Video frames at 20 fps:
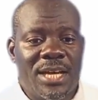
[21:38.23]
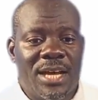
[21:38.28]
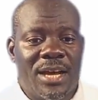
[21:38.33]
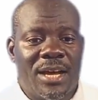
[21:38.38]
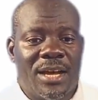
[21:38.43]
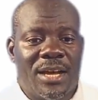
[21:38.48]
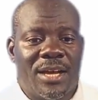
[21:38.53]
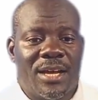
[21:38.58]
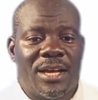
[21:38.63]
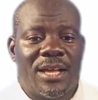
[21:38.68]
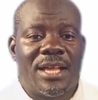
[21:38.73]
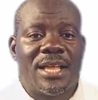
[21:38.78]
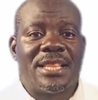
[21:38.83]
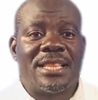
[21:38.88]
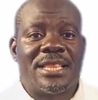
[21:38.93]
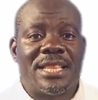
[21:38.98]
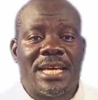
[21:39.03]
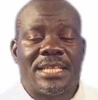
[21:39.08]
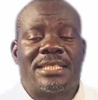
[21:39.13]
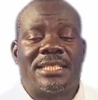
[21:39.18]

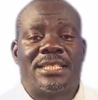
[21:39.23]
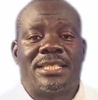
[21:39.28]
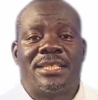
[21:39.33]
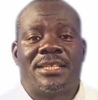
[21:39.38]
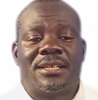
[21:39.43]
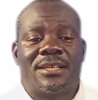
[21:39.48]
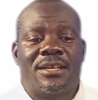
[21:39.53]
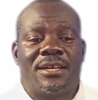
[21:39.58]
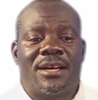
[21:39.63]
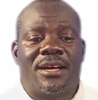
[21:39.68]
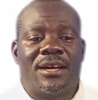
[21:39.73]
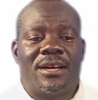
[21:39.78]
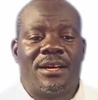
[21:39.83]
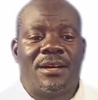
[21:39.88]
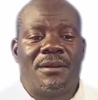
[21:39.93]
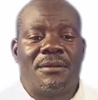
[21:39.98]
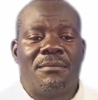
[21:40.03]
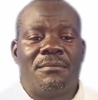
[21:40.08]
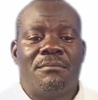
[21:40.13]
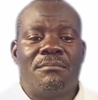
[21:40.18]
that
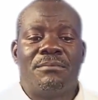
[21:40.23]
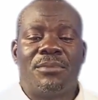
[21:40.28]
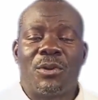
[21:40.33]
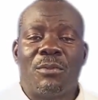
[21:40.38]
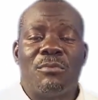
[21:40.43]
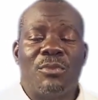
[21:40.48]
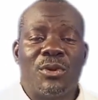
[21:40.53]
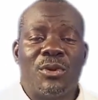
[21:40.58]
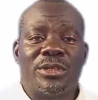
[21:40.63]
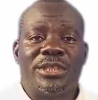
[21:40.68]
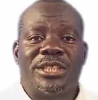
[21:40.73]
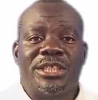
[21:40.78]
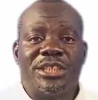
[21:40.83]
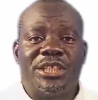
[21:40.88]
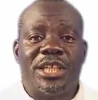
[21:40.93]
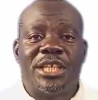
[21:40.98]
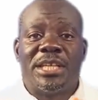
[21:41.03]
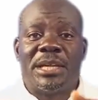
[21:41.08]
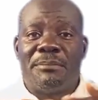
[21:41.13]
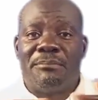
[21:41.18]

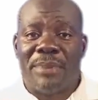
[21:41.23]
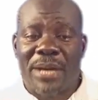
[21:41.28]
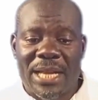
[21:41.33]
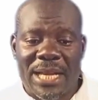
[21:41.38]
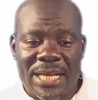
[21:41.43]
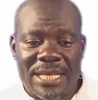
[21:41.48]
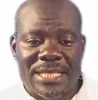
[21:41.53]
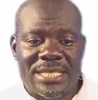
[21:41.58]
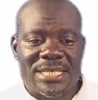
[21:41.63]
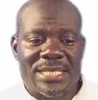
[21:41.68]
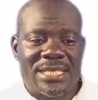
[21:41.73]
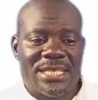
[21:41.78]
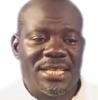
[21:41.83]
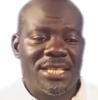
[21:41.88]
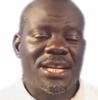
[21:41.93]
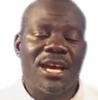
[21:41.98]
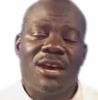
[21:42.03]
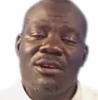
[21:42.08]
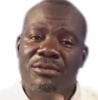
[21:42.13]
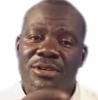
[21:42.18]
promote gender
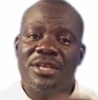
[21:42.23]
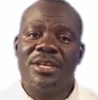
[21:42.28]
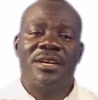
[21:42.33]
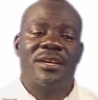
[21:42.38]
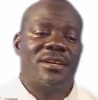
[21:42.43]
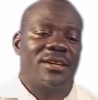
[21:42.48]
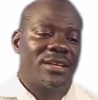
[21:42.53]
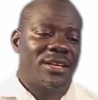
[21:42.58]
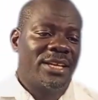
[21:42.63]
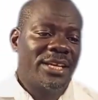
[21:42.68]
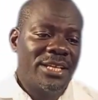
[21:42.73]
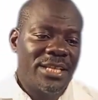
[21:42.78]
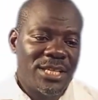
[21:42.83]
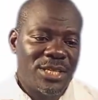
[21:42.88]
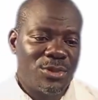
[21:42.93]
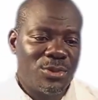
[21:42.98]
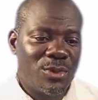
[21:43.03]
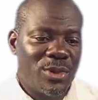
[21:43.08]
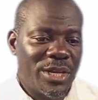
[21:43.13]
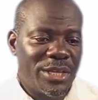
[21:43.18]
balance. Now here,
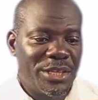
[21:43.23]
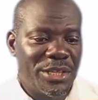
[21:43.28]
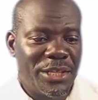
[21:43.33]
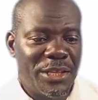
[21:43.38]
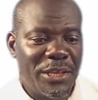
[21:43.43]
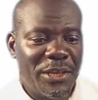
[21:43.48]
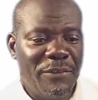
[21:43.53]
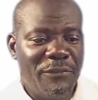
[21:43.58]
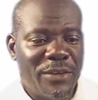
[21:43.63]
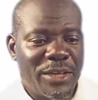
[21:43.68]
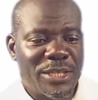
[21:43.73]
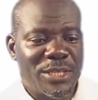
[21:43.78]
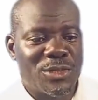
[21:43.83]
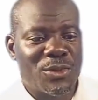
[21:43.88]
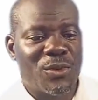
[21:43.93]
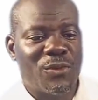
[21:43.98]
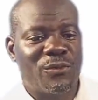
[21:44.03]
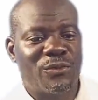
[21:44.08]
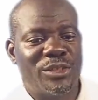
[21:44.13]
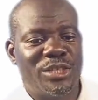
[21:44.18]
let us look at the
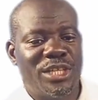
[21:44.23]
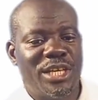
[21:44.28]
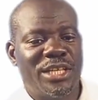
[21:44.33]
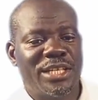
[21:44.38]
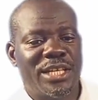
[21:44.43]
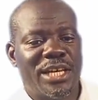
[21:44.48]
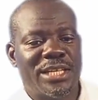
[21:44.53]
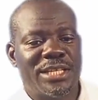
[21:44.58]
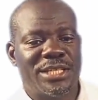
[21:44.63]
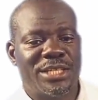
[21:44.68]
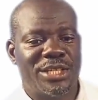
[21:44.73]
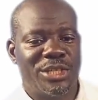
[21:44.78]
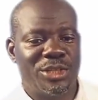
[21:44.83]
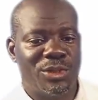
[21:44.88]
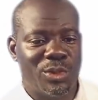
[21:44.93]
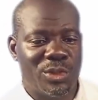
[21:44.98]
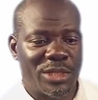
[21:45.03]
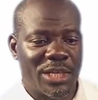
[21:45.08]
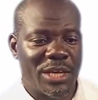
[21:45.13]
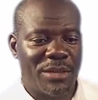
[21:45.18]
effects of gender
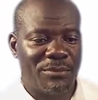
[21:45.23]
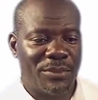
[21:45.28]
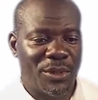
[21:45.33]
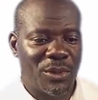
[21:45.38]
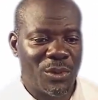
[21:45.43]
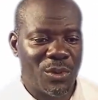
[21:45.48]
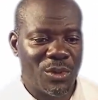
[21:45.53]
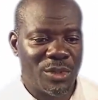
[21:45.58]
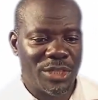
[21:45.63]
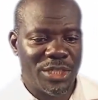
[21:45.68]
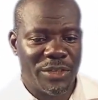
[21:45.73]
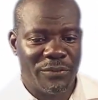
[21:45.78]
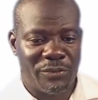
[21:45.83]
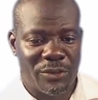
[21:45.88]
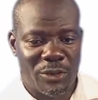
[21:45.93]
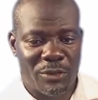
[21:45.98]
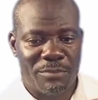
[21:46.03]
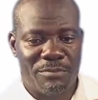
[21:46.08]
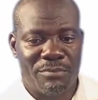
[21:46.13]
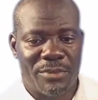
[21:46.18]
stereotyping on
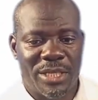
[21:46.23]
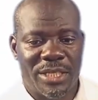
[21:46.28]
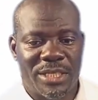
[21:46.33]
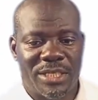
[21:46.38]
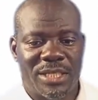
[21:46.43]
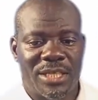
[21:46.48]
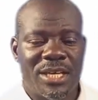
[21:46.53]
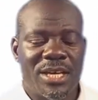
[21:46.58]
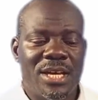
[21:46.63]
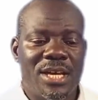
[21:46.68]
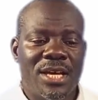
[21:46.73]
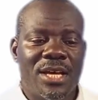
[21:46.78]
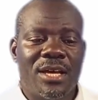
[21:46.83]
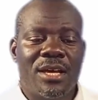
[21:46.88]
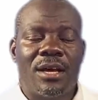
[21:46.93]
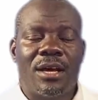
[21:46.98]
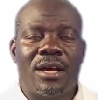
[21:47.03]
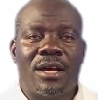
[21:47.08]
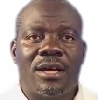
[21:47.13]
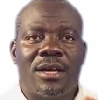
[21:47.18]
development.
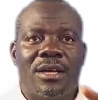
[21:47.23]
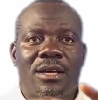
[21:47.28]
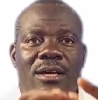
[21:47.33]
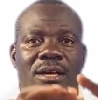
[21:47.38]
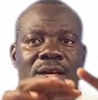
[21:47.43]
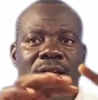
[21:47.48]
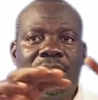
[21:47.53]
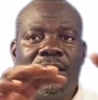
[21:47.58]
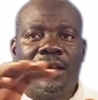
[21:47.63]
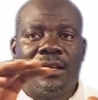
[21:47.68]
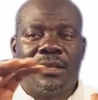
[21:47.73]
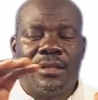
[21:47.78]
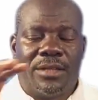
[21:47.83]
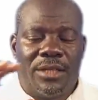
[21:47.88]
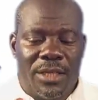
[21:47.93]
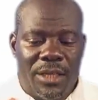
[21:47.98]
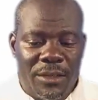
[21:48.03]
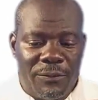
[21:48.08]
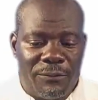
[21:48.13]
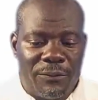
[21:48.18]
The
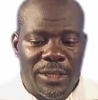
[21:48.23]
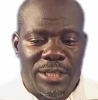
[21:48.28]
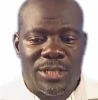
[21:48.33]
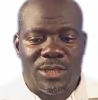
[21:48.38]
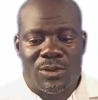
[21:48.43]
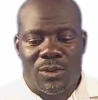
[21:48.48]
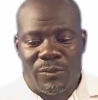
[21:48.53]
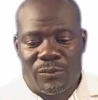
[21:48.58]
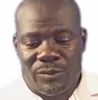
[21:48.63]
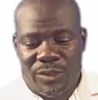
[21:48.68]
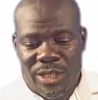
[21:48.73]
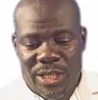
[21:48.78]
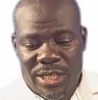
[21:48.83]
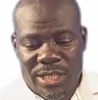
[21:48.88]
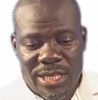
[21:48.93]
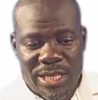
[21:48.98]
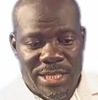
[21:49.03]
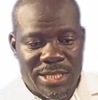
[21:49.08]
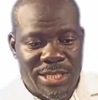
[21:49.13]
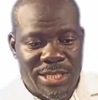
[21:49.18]
effects of gender